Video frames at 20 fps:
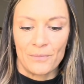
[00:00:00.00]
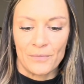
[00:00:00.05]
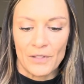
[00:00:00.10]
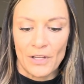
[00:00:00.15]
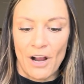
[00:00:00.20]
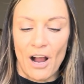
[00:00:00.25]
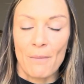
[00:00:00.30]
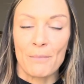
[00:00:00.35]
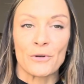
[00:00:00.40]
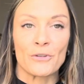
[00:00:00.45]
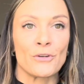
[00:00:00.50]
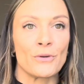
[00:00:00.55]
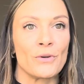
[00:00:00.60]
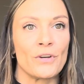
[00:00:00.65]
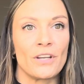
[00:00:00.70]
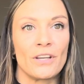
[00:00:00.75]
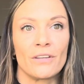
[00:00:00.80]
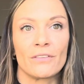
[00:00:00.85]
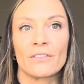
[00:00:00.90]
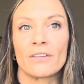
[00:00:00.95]

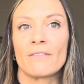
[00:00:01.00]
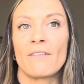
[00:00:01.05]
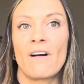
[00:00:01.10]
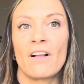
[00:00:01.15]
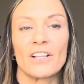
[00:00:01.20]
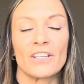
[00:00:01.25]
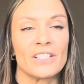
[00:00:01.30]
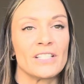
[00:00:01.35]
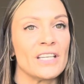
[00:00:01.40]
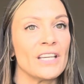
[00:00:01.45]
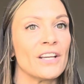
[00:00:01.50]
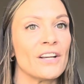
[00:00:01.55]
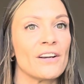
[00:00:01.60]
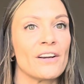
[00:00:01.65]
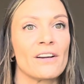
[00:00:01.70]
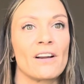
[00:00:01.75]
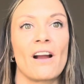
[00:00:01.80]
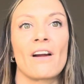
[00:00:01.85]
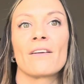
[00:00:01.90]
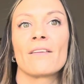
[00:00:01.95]
Opportunities to
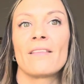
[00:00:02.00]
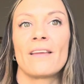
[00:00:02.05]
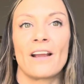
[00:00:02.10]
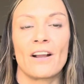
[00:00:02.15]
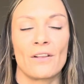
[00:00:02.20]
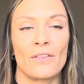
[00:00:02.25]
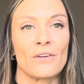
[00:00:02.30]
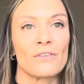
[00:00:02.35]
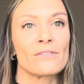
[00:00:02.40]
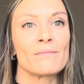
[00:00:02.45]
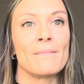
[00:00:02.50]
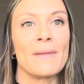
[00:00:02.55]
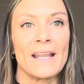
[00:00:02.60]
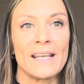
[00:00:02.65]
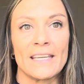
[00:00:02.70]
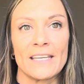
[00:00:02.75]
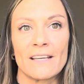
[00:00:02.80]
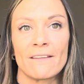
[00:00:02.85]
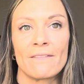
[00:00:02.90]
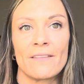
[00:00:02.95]
volunteer are there. There's
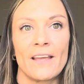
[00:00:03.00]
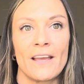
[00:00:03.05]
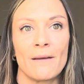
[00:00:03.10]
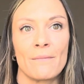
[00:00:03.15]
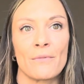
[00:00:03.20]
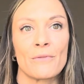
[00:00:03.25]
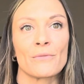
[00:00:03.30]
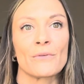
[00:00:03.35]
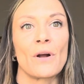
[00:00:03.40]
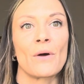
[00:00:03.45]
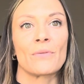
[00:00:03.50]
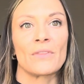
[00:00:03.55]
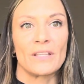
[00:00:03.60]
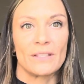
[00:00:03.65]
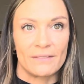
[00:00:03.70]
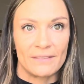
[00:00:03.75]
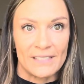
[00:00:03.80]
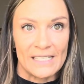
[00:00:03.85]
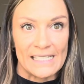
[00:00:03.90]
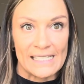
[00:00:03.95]
many of them throughout the
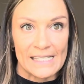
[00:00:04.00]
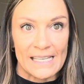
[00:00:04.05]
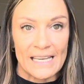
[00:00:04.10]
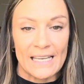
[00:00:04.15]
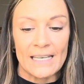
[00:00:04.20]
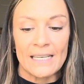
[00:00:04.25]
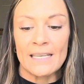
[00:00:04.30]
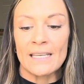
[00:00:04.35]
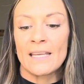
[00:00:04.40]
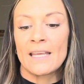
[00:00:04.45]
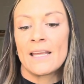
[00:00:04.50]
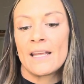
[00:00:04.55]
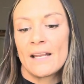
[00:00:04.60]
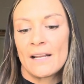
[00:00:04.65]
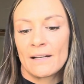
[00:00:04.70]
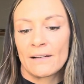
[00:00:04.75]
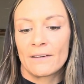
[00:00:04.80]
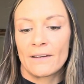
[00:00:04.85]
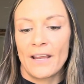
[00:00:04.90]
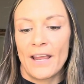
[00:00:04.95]
season,
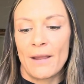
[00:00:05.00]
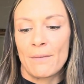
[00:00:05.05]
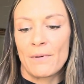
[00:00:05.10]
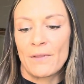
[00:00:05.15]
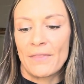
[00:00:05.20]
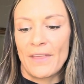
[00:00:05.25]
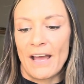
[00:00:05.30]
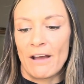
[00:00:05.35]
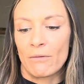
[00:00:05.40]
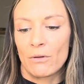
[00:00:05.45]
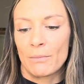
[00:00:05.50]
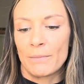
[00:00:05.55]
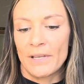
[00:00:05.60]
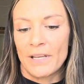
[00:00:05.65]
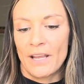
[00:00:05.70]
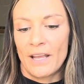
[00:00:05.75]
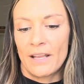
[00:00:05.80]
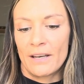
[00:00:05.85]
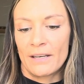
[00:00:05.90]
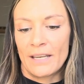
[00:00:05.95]
okay, but that will
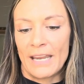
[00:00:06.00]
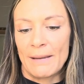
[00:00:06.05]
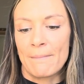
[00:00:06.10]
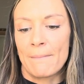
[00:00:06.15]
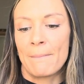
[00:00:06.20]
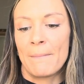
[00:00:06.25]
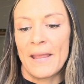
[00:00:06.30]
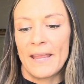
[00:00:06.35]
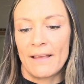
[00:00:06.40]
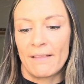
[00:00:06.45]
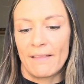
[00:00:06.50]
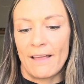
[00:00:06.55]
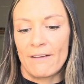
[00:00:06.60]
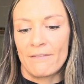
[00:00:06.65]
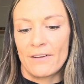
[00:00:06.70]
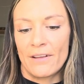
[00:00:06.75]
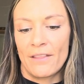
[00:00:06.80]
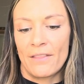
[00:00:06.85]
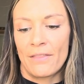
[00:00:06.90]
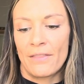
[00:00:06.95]
begin May
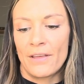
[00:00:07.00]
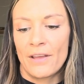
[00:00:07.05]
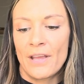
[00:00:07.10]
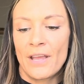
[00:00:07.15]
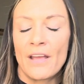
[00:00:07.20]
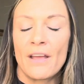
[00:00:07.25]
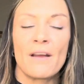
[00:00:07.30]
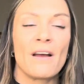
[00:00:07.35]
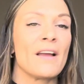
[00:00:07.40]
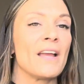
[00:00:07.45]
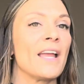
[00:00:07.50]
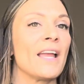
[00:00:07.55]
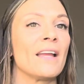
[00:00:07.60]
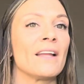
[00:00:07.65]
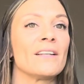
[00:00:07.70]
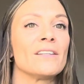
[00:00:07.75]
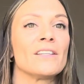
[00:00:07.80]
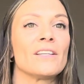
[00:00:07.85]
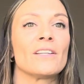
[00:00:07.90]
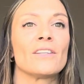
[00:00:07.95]
11th.
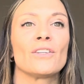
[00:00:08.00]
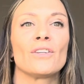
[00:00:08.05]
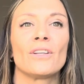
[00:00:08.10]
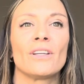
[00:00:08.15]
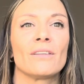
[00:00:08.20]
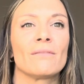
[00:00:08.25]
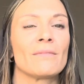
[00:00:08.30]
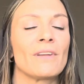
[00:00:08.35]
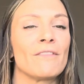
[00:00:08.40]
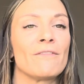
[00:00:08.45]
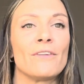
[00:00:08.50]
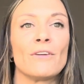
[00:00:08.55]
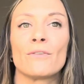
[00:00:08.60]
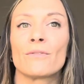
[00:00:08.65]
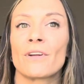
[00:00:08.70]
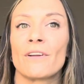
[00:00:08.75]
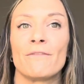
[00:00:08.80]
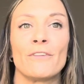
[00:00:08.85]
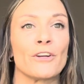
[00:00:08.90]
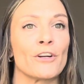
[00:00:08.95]
And if
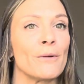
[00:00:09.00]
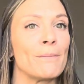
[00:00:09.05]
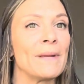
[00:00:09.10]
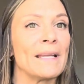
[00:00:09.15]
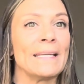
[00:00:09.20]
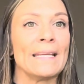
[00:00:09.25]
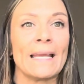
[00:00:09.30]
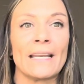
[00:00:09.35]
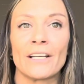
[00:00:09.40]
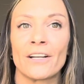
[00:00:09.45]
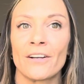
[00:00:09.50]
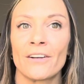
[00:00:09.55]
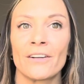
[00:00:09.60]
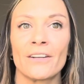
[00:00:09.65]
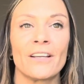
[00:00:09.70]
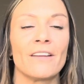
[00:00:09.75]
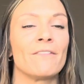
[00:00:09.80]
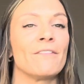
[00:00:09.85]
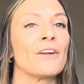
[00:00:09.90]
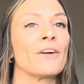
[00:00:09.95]
you're a beginner,
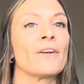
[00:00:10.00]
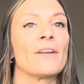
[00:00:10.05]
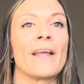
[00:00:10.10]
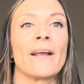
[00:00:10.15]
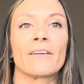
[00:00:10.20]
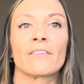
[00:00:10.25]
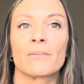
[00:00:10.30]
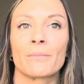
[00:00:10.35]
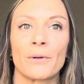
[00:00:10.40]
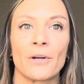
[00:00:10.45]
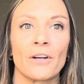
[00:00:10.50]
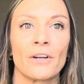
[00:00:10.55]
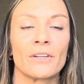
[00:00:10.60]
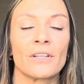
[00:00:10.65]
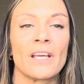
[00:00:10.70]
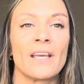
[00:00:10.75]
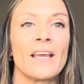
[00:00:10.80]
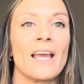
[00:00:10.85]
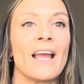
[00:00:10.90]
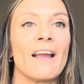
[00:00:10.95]
if you're an
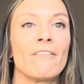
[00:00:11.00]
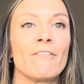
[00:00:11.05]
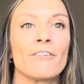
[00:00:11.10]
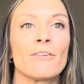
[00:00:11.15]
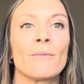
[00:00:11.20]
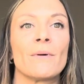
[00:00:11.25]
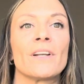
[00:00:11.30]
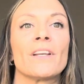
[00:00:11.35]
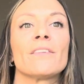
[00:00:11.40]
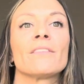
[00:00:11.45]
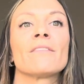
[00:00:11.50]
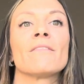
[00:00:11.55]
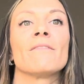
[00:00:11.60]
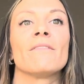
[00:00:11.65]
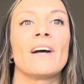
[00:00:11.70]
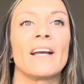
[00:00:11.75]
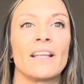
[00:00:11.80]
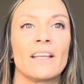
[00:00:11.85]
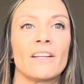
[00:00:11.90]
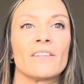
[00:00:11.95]
expert, everyone is
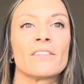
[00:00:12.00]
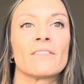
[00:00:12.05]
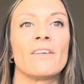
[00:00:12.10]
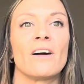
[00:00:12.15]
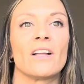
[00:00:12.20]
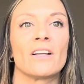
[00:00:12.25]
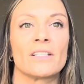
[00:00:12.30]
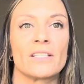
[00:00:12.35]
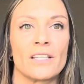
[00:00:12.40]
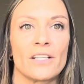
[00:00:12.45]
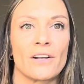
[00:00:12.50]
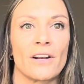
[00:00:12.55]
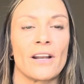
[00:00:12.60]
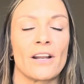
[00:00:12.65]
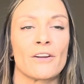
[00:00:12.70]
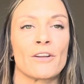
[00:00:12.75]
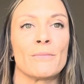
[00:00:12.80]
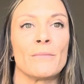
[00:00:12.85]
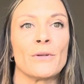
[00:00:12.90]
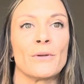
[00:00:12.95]
invited to volunteer at our
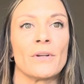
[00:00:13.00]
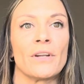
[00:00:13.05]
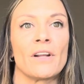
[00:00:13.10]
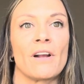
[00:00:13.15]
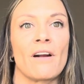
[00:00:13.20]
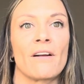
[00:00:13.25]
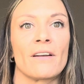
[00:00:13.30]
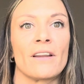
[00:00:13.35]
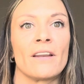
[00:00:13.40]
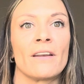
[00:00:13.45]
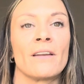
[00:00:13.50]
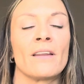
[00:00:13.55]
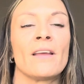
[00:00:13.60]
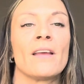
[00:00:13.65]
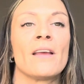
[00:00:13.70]
community garden.